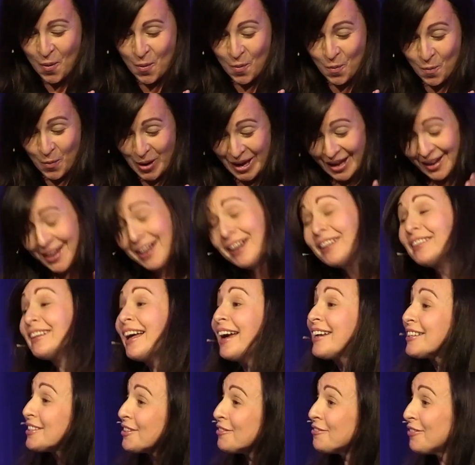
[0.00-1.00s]
we are
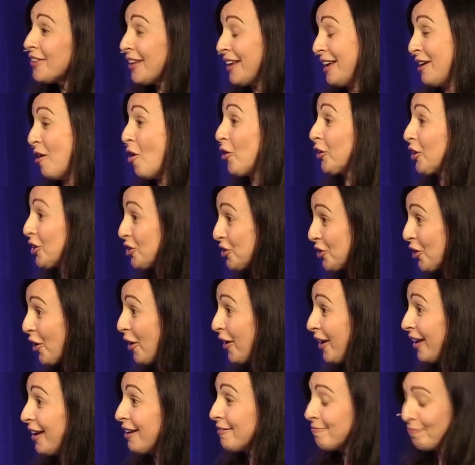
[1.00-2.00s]
collectively on a
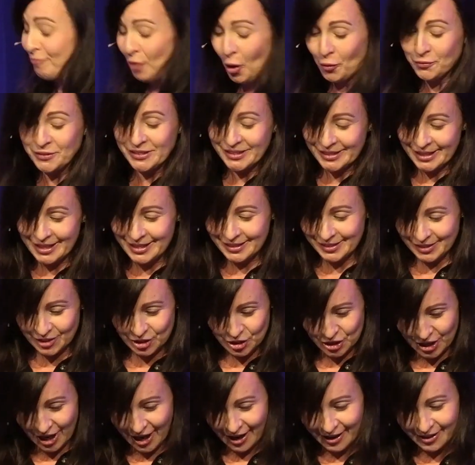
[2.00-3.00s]
journey of season
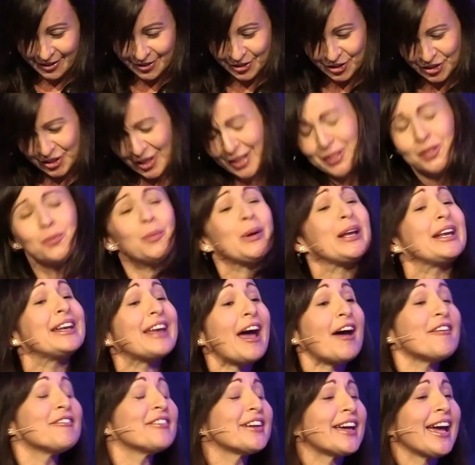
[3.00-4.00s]
change as we
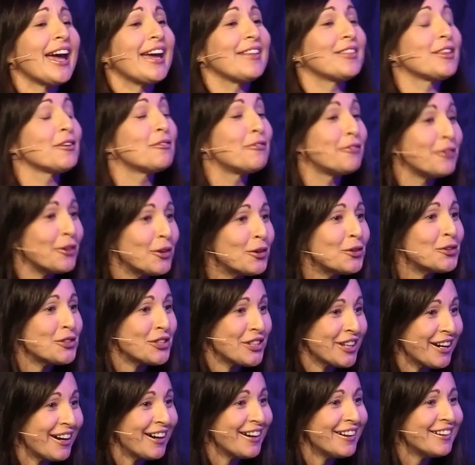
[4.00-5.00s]
navigate the
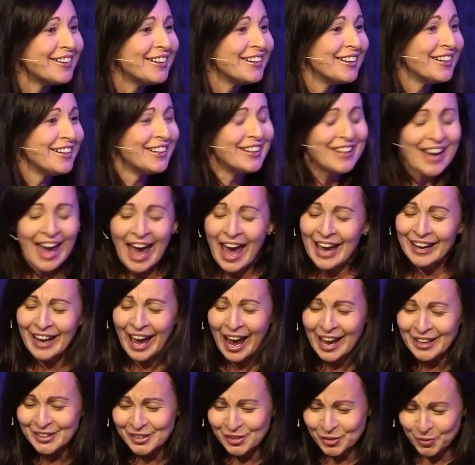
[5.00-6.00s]
future and
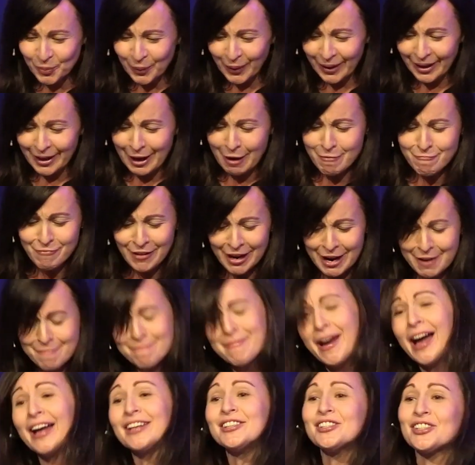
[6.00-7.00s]
as we
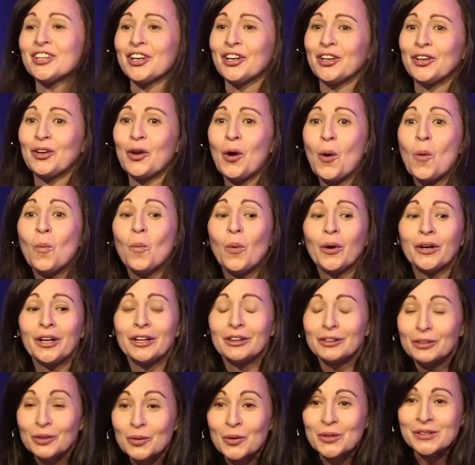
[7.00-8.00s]
reimagine what it
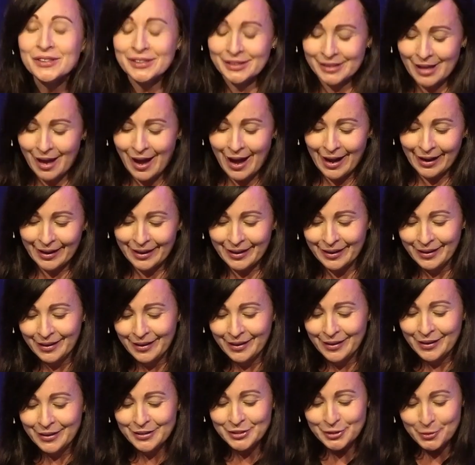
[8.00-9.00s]
looks like
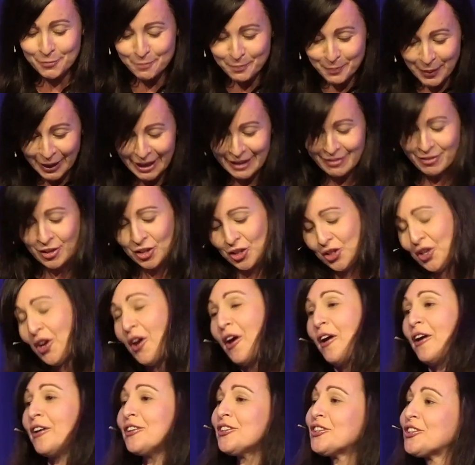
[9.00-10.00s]
to be the
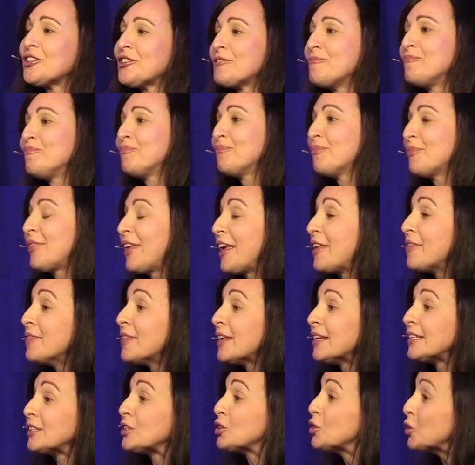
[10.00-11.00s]
church in
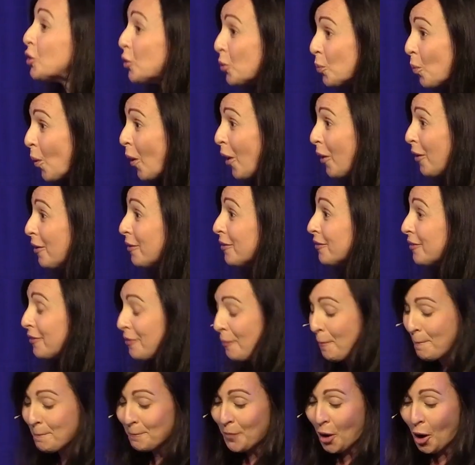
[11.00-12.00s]
this new world
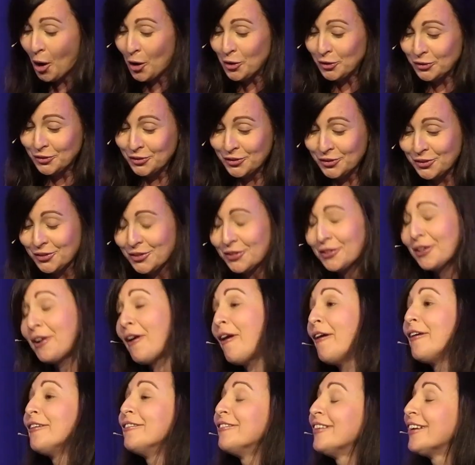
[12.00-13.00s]

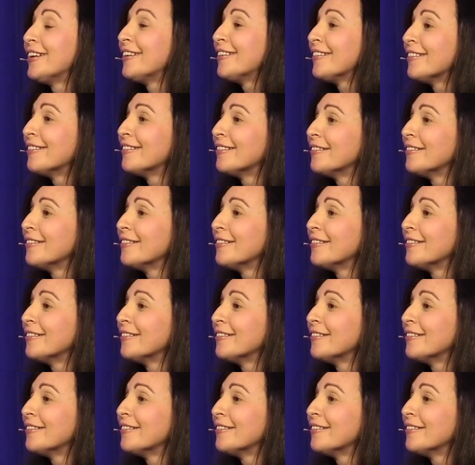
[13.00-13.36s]
post-COVID.